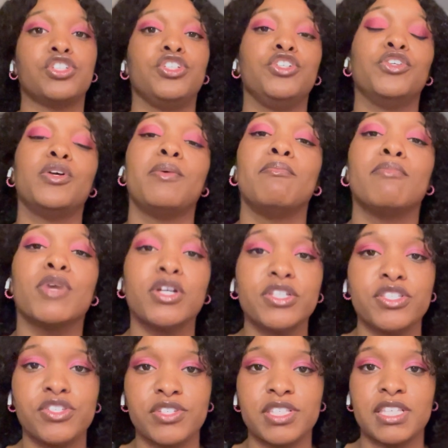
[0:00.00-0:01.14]
You
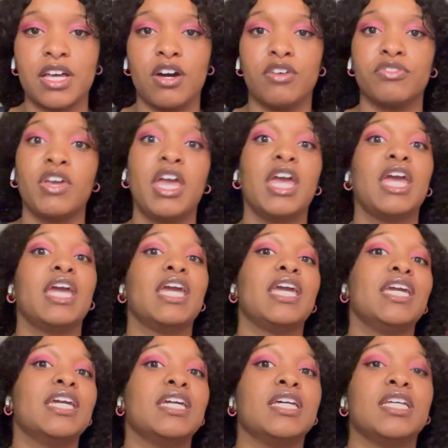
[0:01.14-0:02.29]
immerse yourself
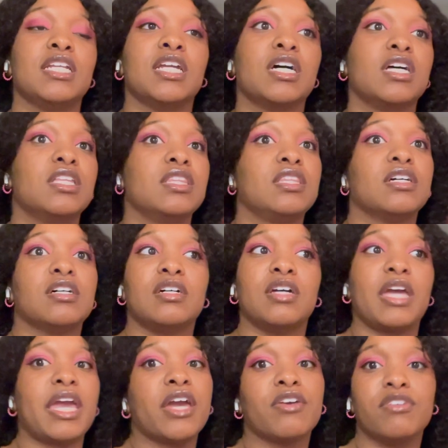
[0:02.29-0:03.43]
in the
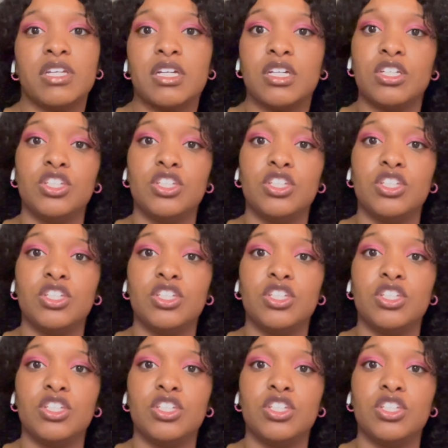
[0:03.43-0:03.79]
area.